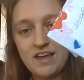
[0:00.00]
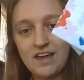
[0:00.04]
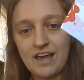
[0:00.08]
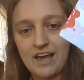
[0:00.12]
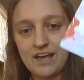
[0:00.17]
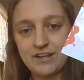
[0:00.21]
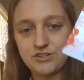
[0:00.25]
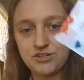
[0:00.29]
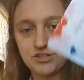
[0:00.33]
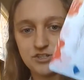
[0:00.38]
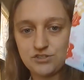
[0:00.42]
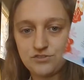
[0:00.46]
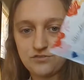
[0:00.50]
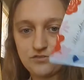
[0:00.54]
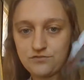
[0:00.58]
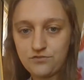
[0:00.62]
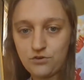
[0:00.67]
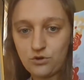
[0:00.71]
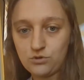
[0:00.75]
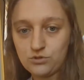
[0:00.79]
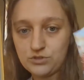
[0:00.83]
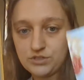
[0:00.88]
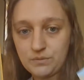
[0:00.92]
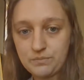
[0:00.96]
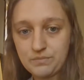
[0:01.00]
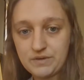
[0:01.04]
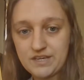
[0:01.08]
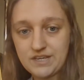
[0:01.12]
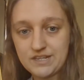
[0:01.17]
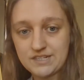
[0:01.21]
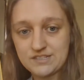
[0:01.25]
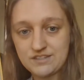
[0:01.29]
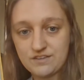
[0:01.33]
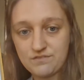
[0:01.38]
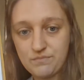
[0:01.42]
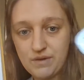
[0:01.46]
and just fold a
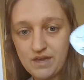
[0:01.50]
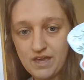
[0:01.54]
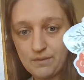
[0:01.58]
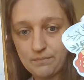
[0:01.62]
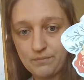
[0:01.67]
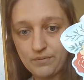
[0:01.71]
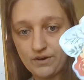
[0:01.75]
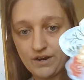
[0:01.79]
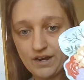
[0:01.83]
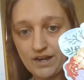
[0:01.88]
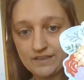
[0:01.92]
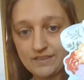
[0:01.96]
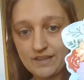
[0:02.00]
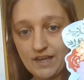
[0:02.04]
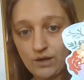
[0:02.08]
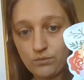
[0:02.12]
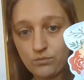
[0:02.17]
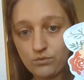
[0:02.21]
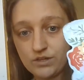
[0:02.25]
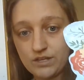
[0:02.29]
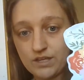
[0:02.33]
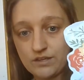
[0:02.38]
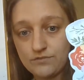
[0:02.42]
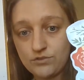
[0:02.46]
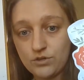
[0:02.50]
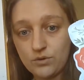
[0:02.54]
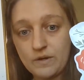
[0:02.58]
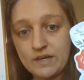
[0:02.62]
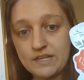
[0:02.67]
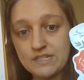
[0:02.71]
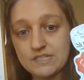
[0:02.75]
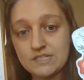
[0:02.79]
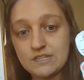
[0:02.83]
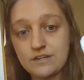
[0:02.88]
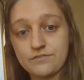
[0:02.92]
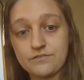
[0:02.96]
piece of paper, and that will give you a
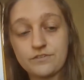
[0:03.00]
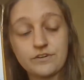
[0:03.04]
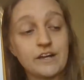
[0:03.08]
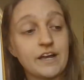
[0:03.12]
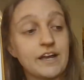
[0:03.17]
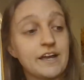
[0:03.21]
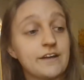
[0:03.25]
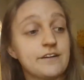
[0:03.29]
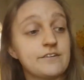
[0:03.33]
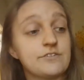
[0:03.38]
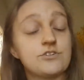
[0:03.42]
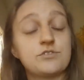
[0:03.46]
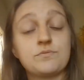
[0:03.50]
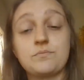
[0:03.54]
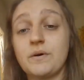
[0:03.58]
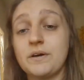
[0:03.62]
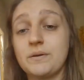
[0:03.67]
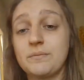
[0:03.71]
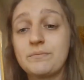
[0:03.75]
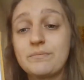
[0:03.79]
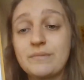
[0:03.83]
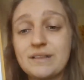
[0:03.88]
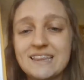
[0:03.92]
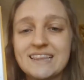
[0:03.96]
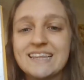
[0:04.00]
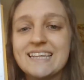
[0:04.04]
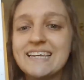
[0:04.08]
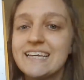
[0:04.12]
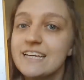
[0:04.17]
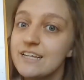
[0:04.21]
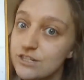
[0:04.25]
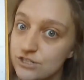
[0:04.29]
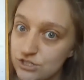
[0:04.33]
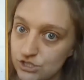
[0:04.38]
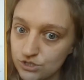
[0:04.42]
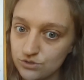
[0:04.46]
stiffer edge. But
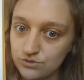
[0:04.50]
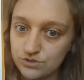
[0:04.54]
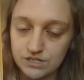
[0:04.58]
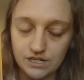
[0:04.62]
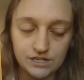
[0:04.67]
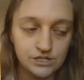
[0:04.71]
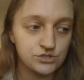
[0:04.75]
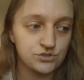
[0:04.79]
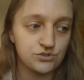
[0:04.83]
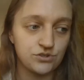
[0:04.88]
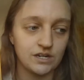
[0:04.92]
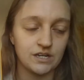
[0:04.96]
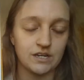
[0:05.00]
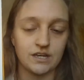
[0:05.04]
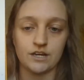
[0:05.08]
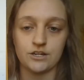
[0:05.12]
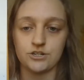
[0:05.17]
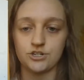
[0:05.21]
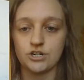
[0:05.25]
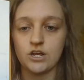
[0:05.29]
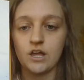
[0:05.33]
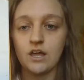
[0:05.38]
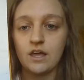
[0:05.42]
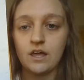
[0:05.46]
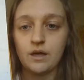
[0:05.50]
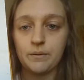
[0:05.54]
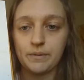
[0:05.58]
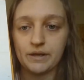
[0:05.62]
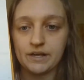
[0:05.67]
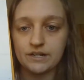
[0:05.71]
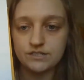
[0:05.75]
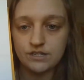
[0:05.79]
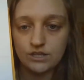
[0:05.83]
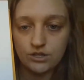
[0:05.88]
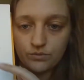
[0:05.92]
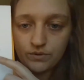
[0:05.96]
please use a straight edge,
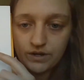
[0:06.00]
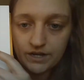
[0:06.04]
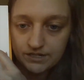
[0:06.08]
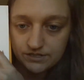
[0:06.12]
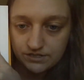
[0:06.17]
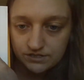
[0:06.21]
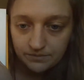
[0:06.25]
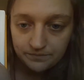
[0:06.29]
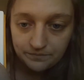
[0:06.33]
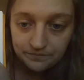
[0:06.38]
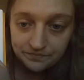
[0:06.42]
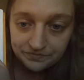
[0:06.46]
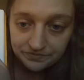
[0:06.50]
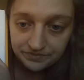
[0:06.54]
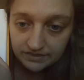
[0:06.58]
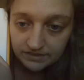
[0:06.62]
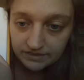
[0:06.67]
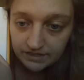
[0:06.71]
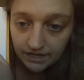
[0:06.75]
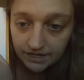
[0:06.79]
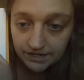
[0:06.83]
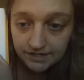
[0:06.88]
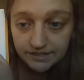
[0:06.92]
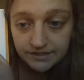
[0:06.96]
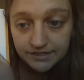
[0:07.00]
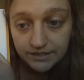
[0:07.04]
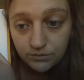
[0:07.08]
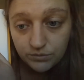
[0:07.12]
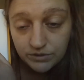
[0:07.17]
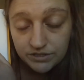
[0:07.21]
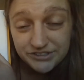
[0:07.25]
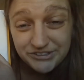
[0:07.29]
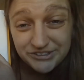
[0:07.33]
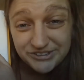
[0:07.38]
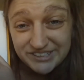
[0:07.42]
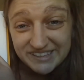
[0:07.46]
because otherwise, not only
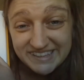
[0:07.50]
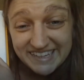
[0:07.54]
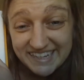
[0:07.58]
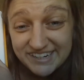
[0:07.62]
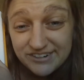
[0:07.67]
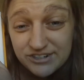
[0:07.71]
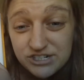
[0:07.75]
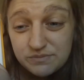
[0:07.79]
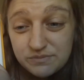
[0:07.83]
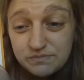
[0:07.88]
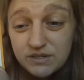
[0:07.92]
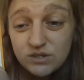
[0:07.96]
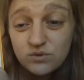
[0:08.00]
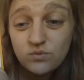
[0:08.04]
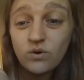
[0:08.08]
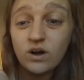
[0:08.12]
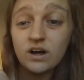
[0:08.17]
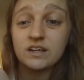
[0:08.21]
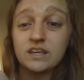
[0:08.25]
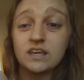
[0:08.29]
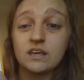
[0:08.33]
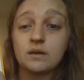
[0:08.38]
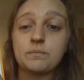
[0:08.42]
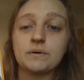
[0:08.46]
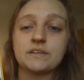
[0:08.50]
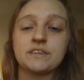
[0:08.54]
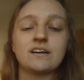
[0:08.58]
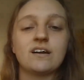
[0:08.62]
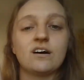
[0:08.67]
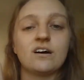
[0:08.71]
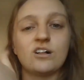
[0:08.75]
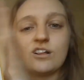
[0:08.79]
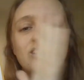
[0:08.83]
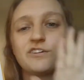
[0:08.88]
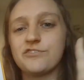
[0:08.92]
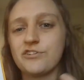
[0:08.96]
will your letters be wonky, but then
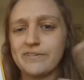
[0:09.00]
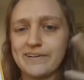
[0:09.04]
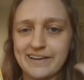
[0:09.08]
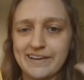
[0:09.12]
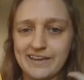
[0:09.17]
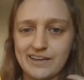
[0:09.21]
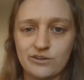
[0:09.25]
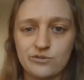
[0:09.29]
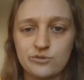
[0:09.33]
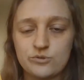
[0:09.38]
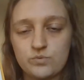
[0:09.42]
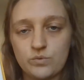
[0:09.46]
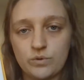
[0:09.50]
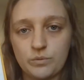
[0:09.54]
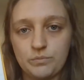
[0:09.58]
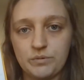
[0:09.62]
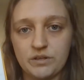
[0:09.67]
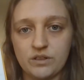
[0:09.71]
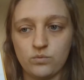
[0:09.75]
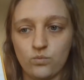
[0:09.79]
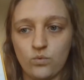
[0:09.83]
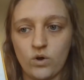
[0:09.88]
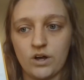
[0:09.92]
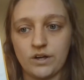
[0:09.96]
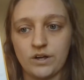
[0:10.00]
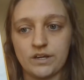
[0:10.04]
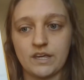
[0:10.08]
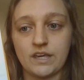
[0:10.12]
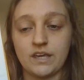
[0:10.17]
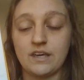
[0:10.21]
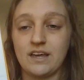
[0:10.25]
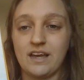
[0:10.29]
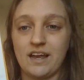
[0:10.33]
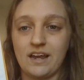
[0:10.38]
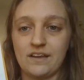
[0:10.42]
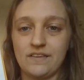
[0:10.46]
all of your angles will be
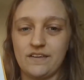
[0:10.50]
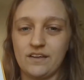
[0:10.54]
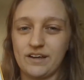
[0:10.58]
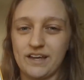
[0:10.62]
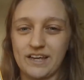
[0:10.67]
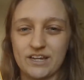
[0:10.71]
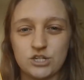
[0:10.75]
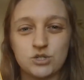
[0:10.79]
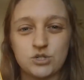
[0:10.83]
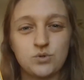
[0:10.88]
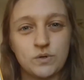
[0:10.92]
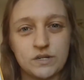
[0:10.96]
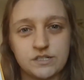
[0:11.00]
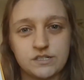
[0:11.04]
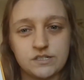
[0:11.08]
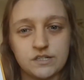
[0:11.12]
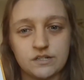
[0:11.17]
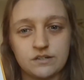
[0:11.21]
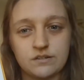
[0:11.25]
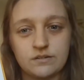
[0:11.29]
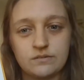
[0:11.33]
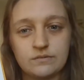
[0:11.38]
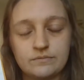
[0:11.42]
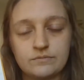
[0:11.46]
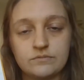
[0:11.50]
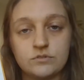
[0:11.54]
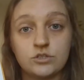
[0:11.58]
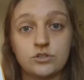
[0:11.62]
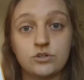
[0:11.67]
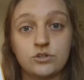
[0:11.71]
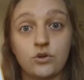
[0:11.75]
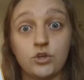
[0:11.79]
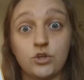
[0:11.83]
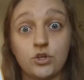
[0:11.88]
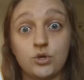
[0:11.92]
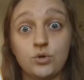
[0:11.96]
wonky and they'll get twisted.
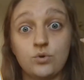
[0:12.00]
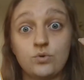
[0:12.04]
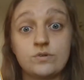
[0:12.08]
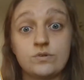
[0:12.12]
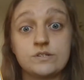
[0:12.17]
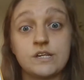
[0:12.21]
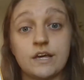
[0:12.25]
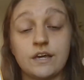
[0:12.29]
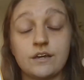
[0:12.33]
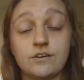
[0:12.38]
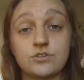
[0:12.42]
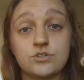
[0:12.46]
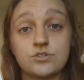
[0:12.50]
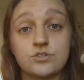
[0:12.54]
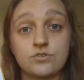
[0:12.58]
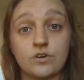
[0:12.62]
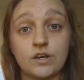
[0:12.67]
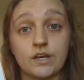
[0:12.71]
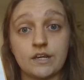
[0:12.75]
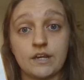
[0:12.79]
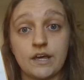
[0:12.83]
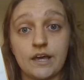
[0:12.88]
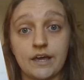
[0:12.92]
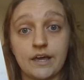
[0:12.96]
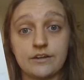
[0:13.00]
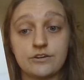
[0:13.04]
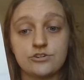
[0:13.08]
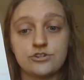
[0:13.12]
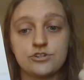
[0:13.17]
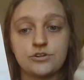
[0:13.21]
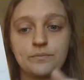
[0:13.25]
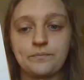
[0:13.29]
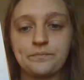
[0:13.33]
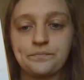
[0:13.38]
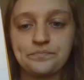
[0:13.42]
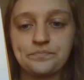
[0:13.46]
Use a straight edge.